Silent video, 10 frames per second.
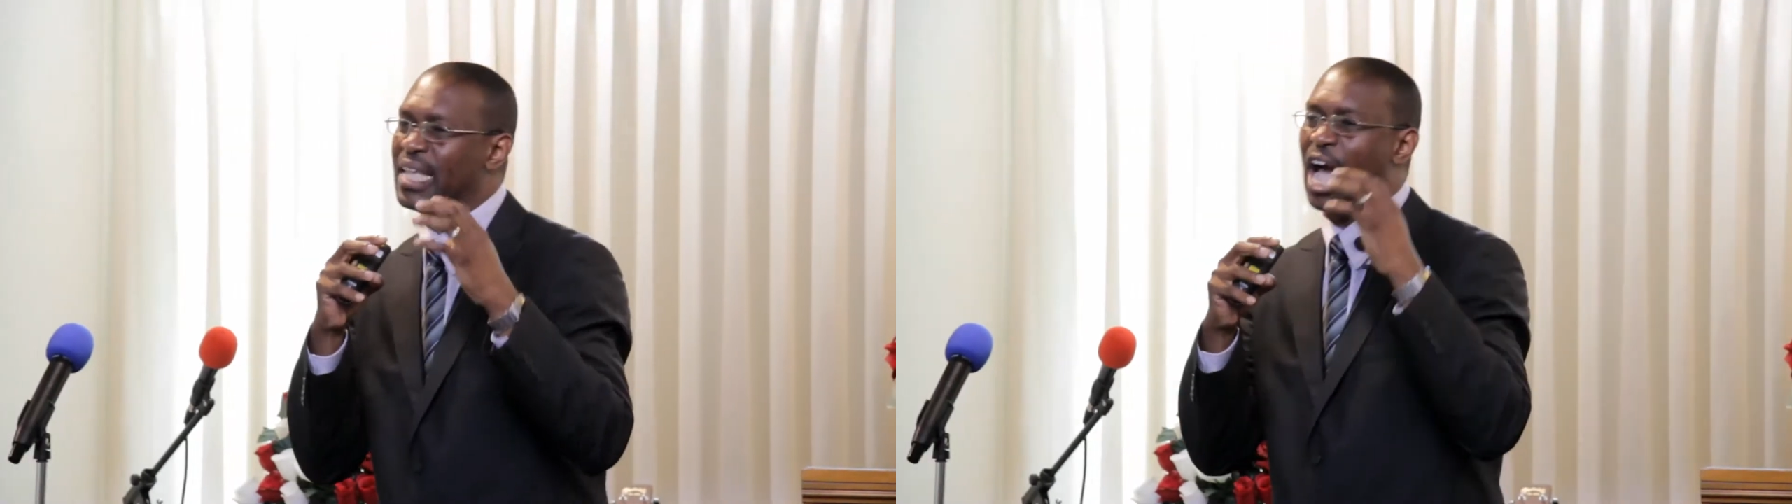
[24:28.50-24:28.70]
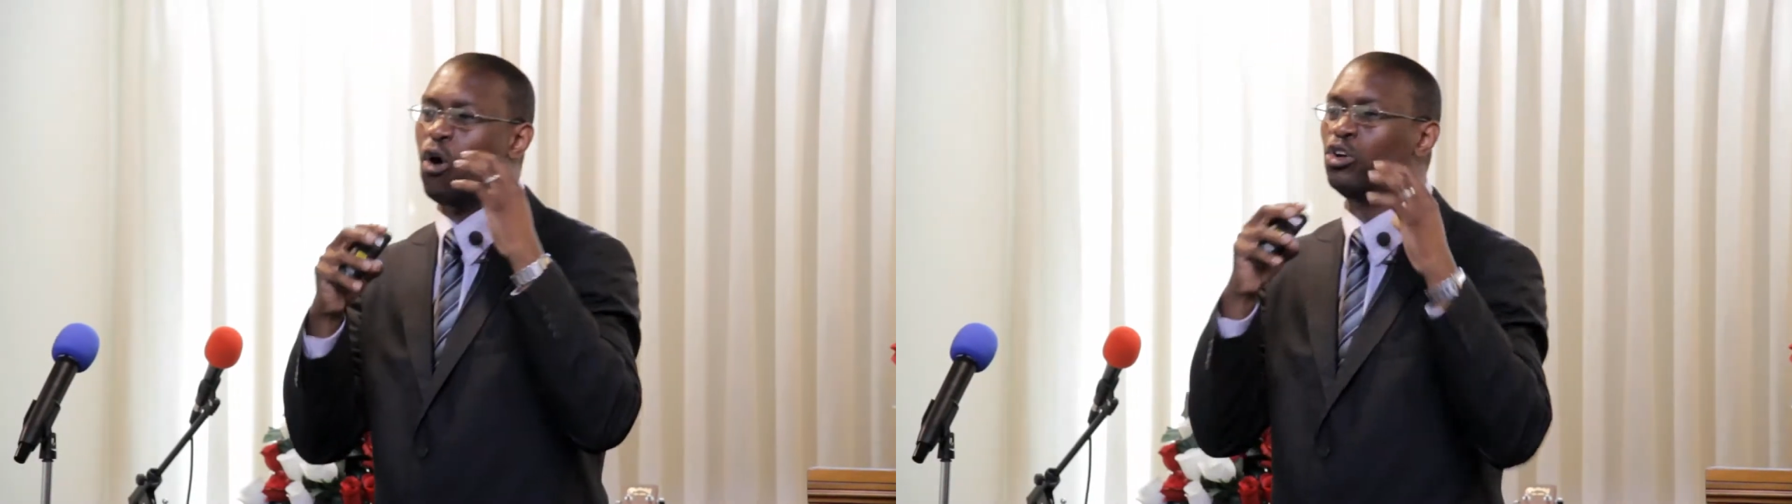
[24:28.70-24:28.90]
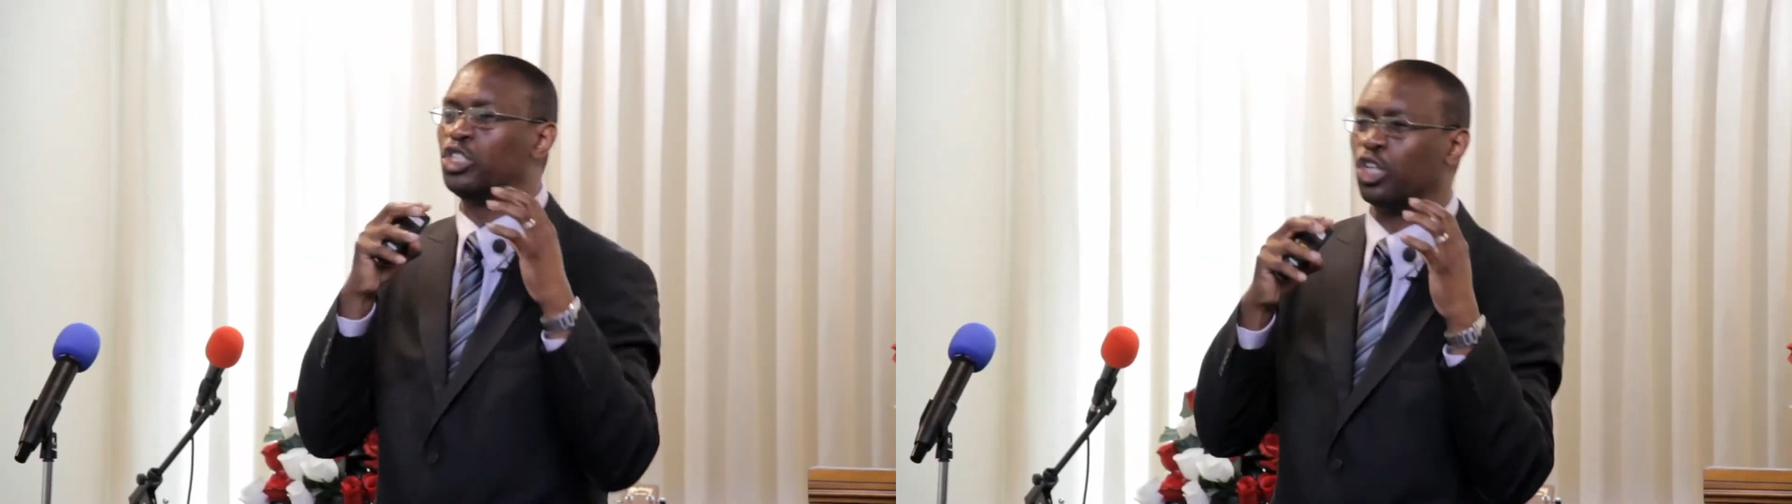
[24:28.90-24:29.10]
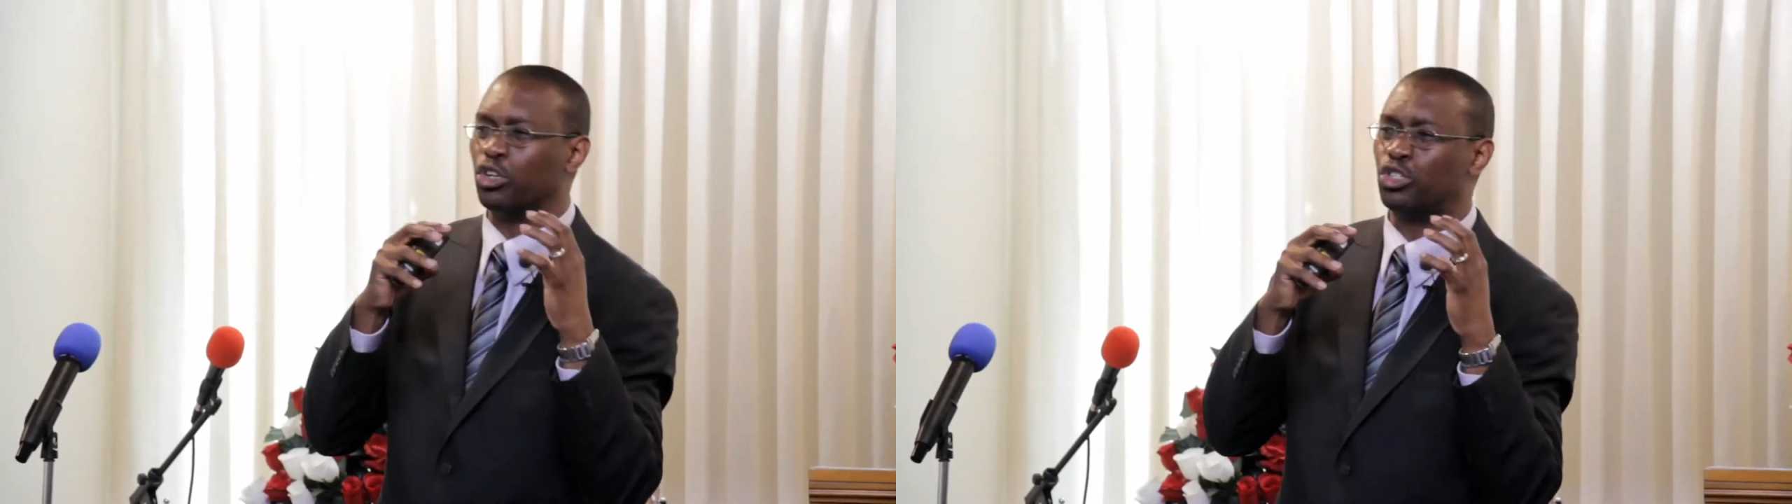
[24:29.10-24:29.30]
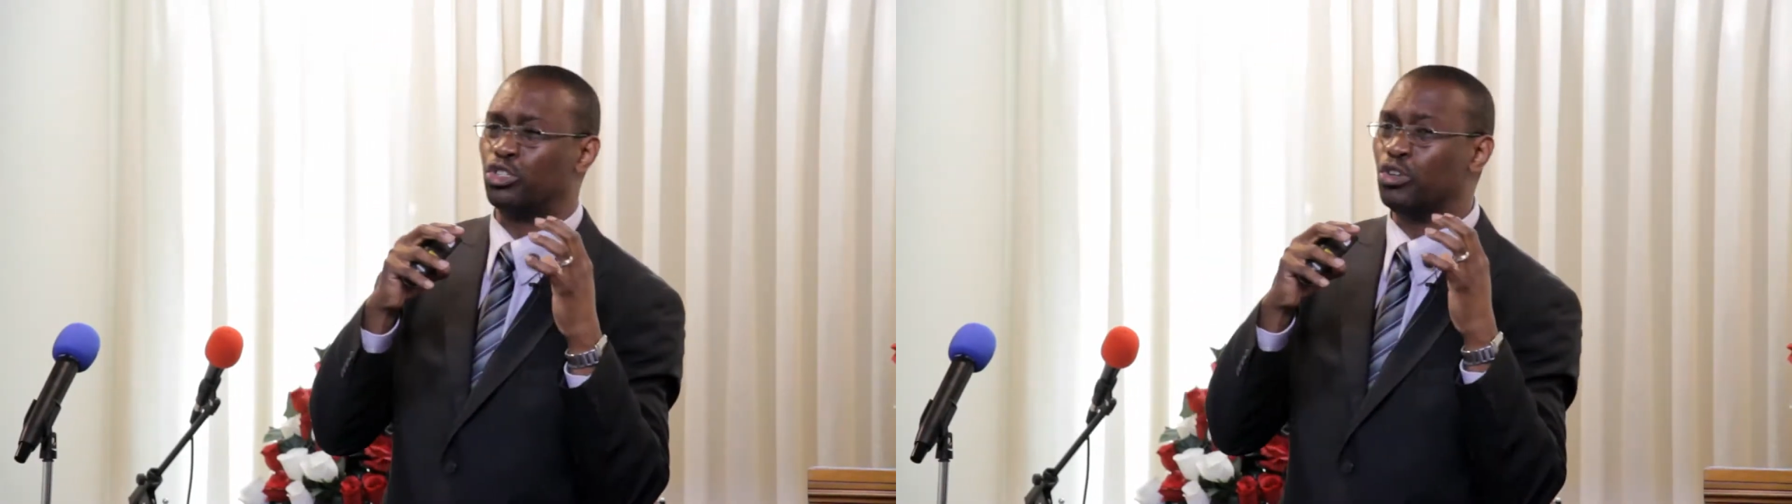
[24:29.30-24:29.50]
their own
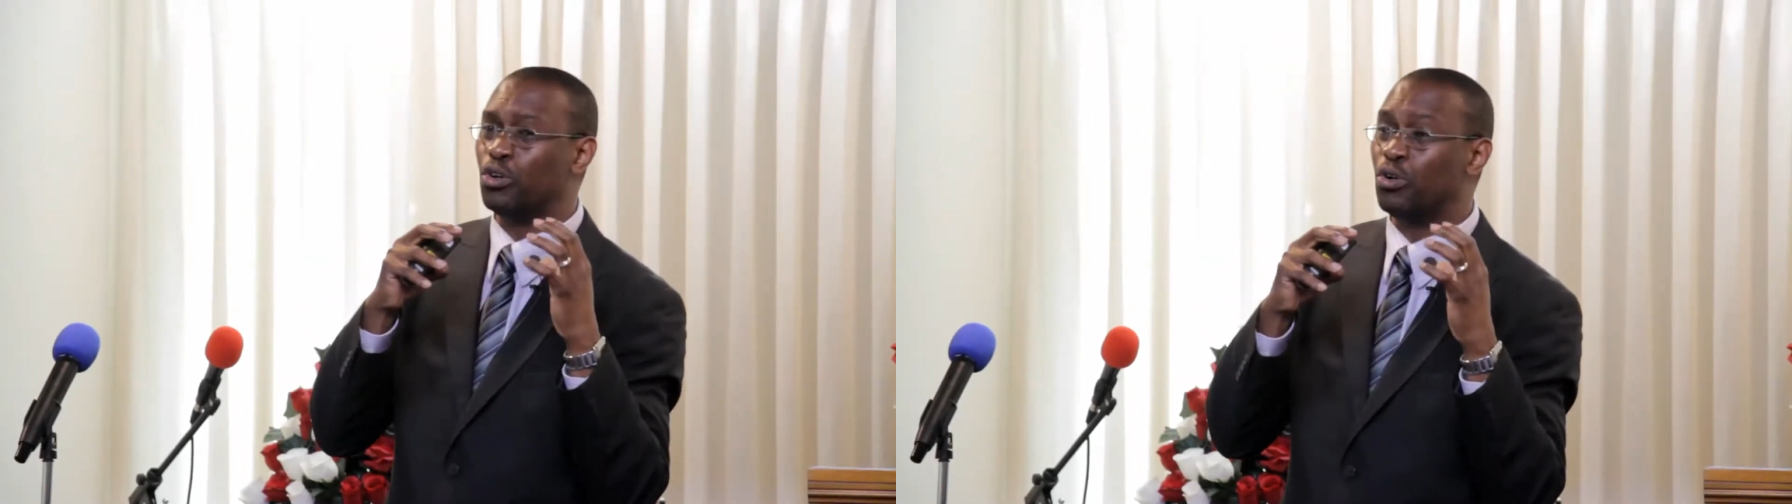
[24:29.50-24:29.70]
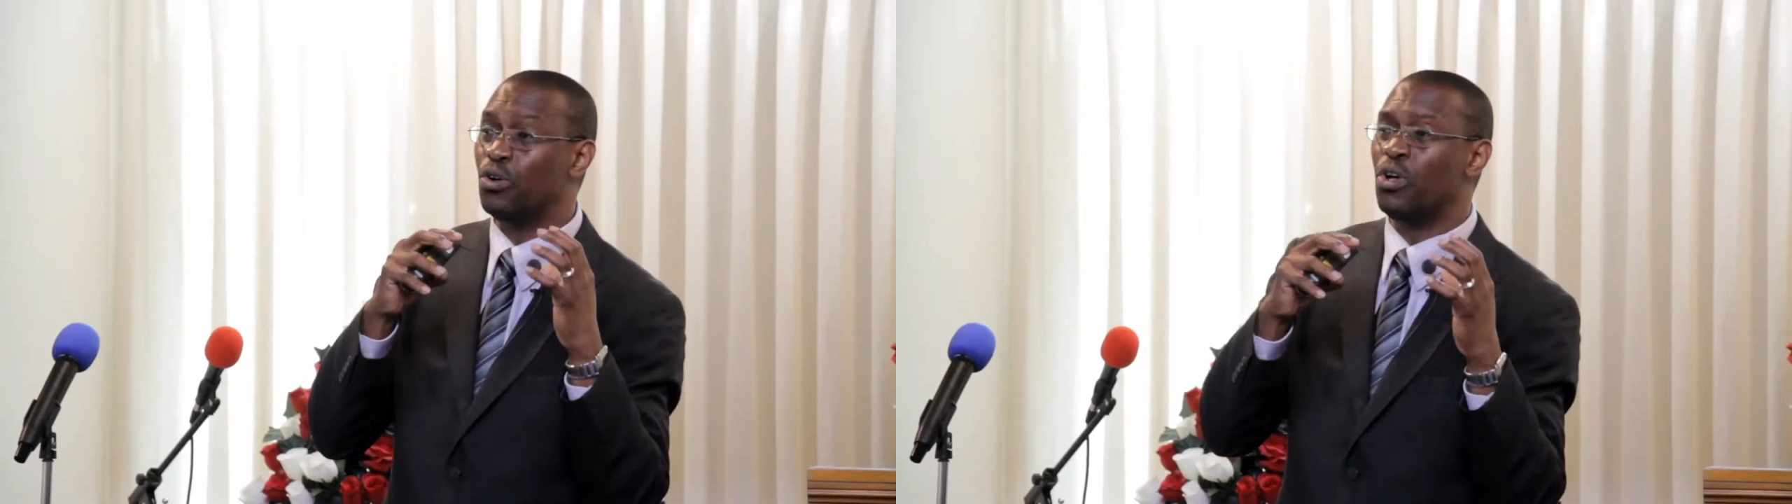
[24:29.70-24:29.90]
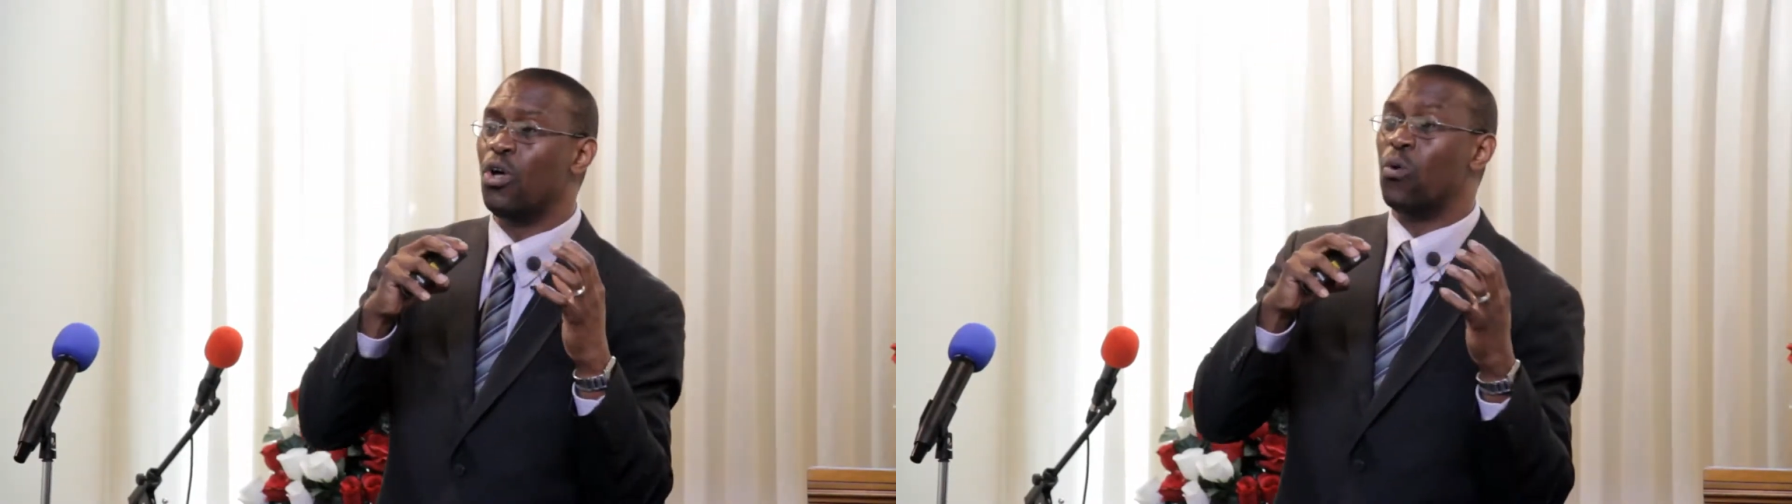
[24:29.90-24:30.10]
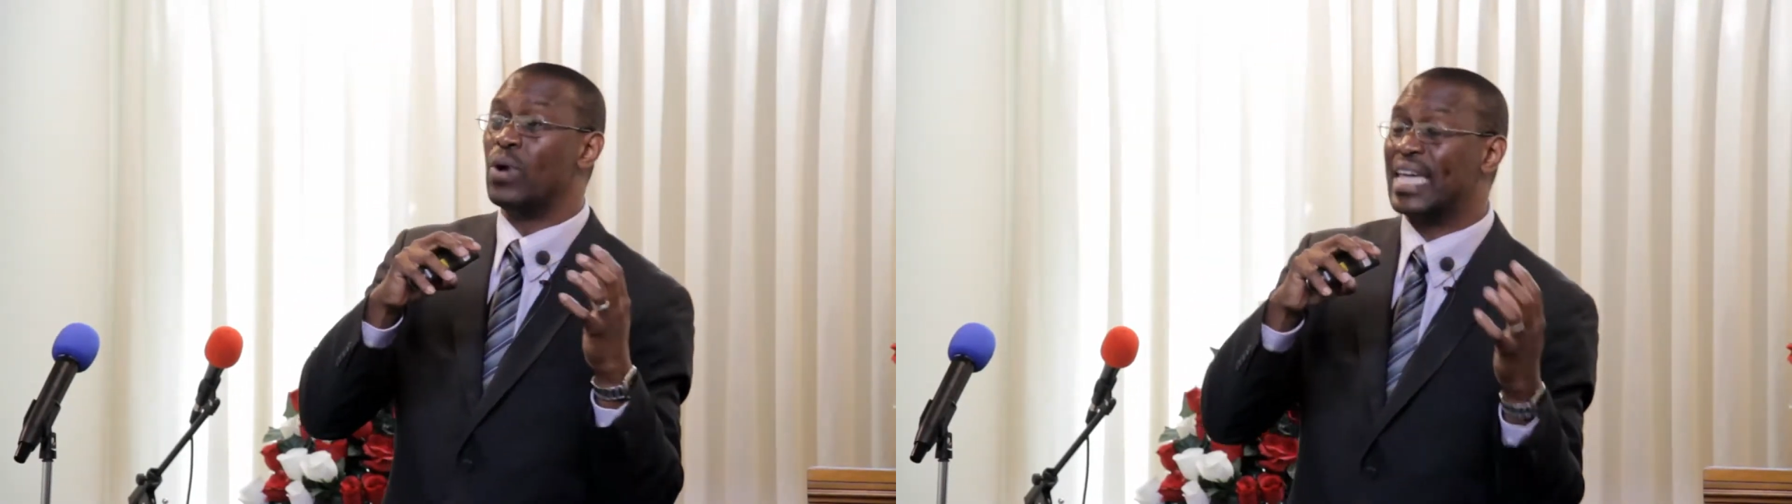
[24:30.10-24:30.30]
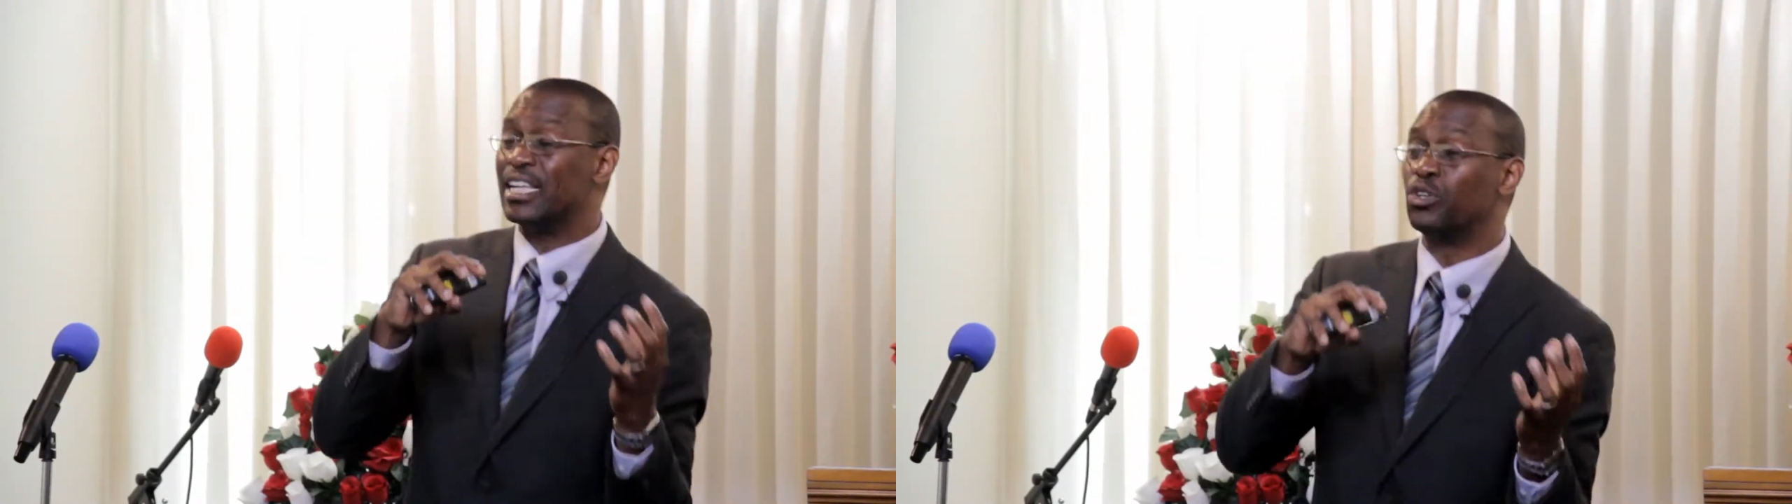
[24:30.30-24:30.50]
church too
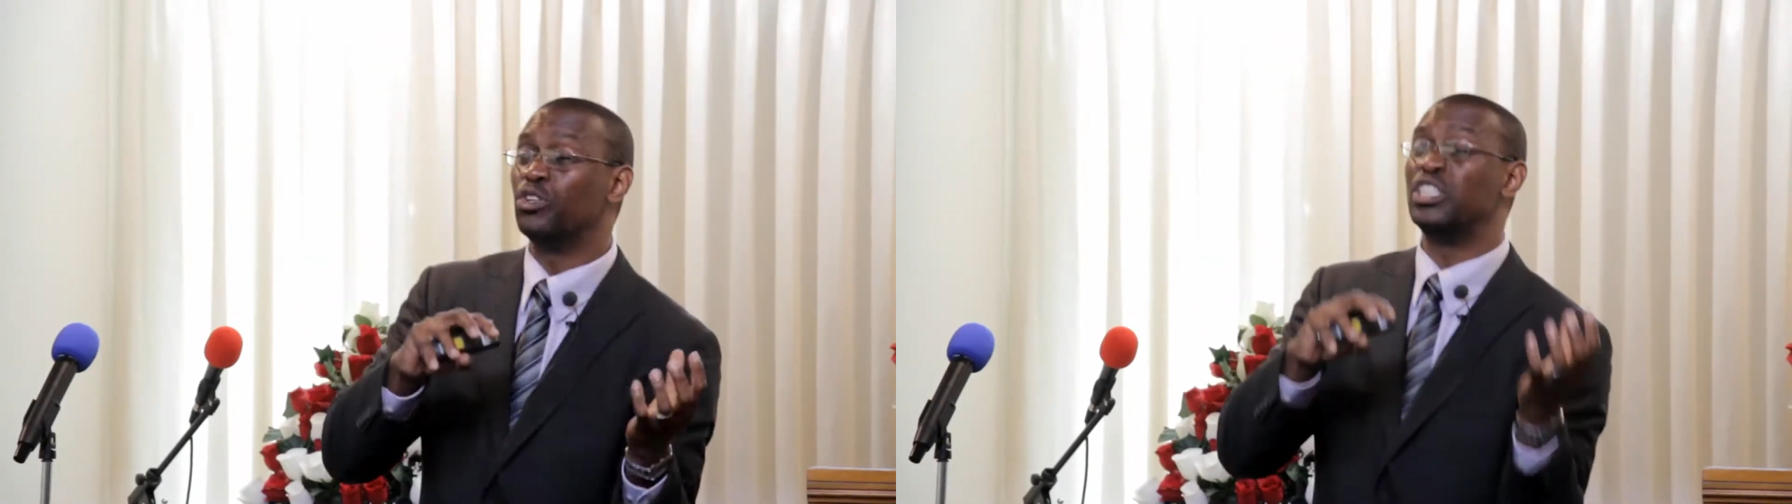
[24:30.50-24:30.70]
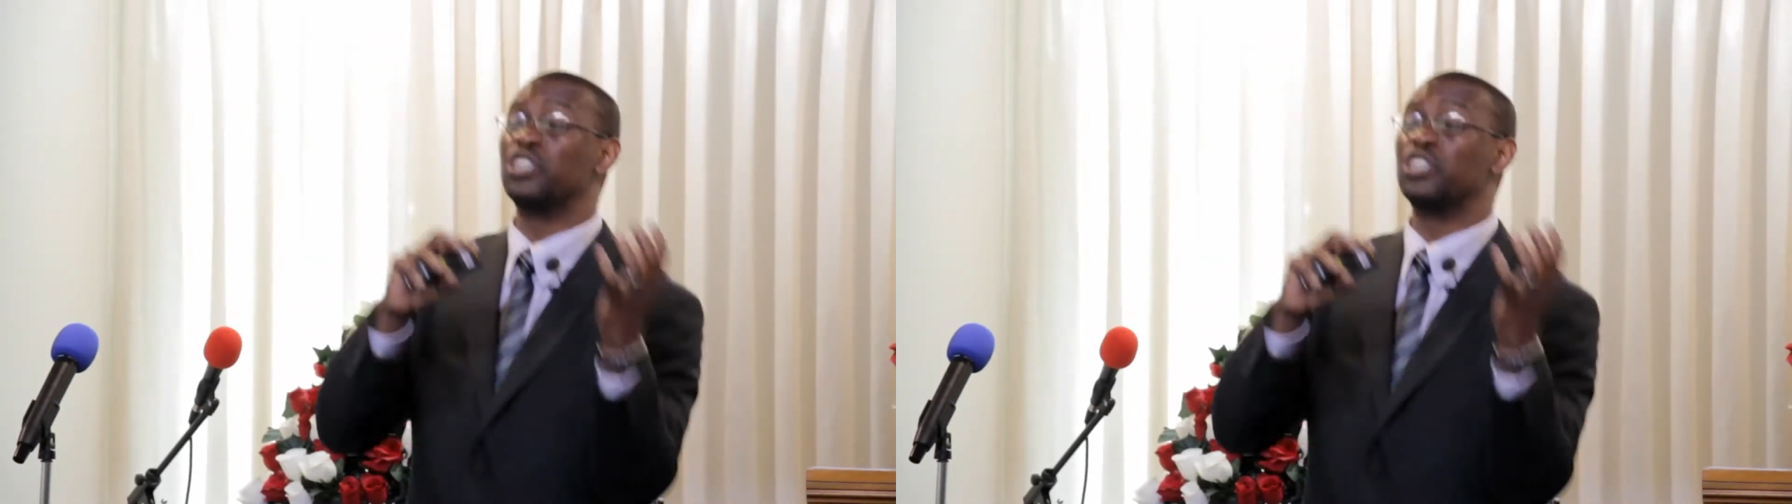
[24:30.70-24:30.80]
will get to know